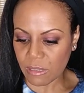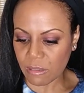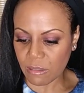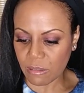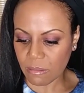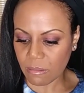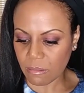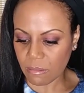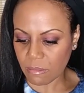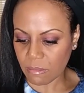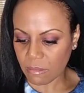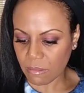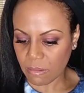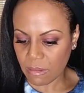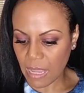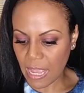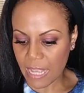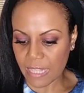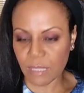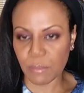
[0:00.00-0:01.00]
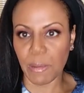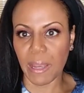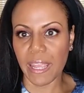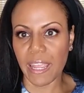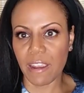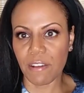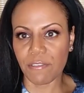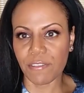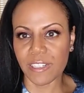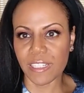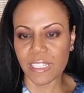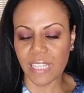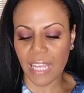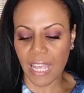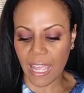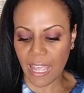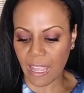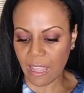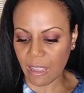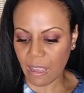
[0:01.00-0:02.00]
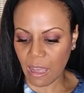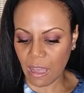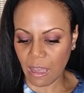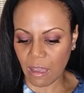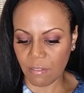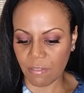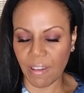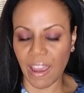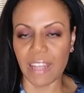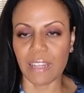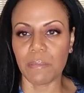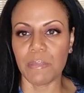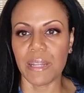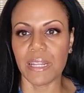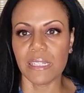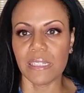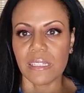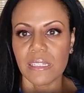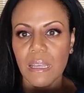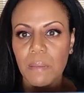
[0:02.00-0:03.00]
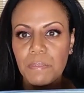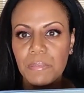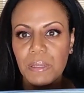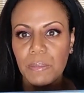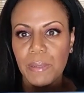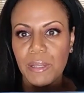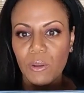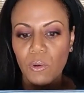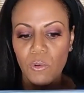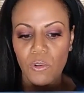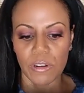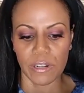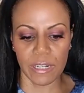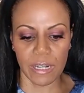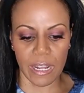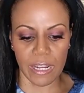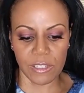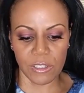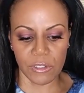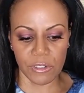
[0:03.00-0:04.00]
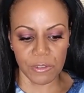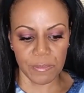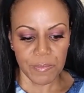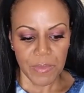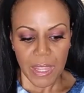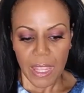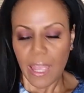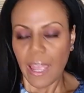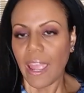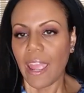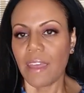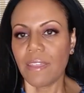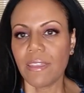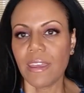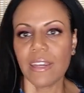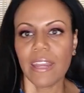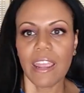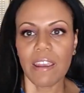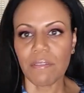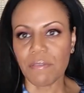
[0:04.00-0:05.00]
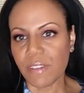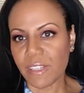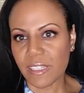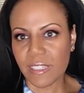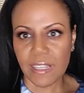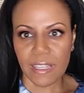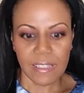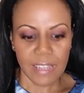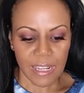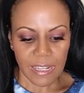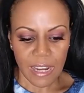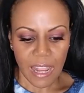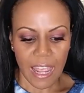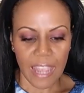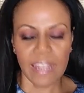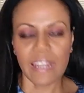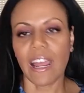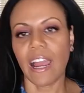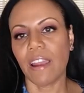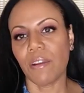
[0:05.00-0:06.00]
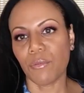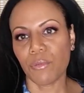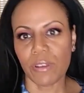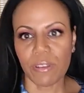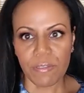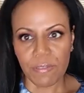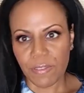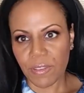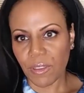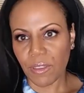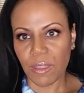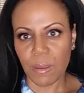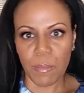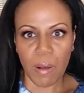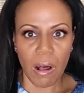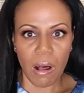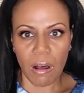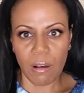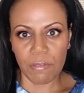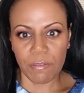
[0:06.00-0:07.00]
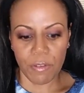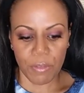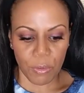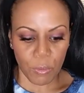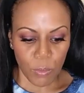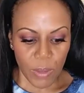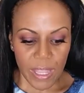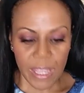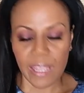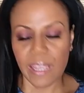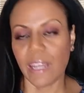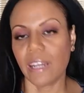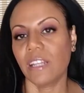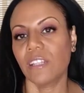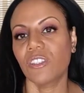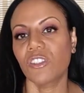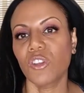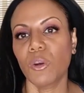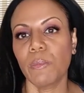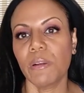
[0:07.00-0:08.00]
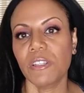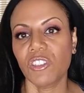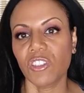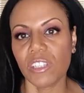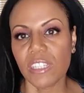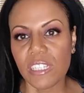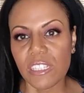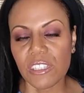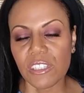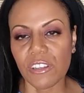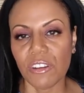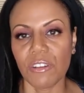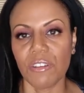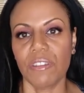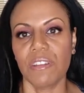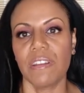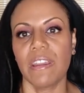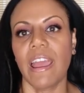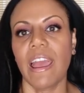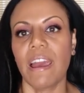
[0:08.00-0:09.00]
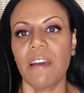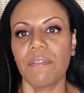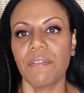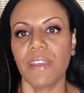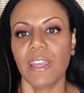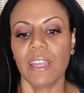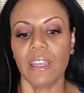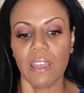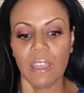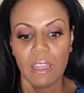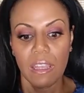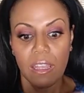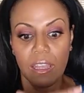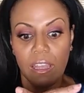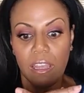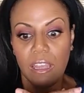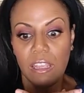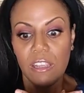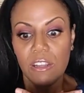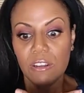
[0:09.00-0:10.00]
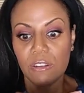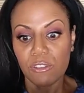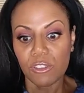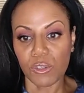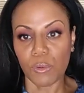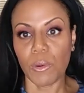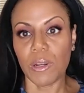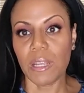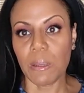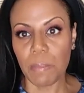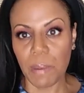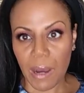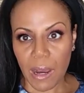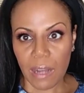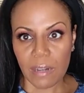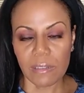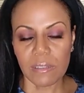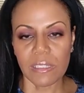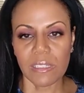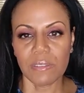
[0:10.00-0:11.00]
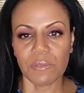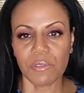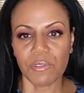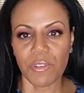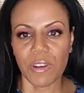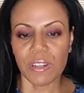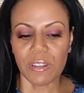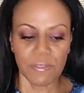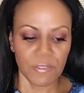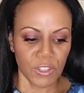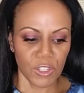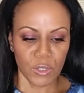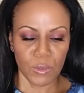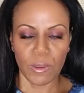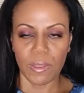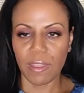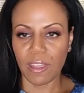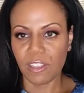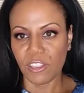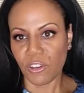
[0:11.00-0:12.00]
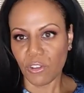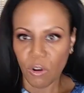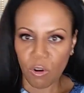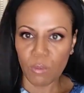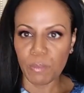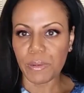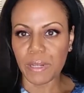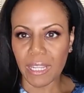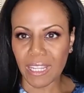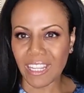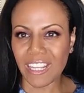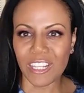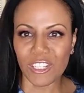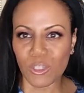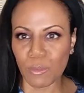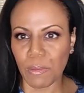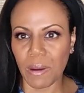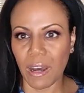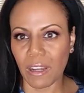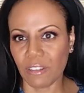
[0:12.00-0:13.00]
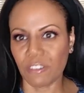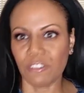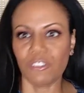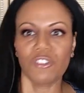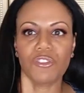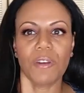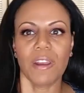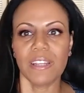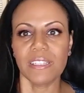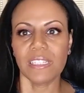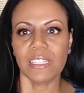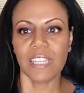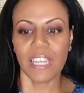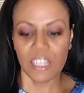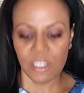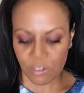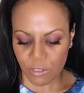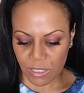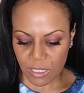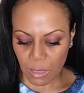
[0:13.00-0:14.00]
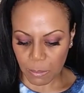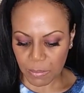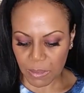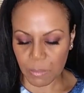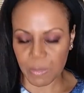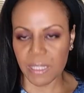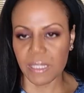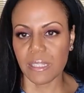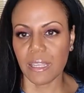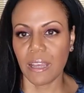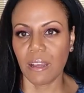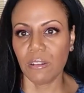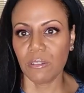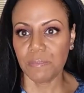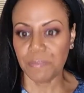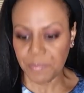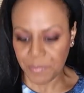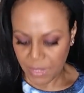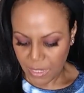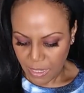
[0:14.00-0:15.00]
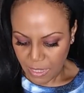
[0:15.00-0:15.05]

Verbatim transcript: it as my everyday vitamin and supplement organizer. And then every Sunday night, I refill them all for the week. And it's so much easier than having, you know, 20 bottles in front of you, and then you're opening each bottle trying to get your supplements out.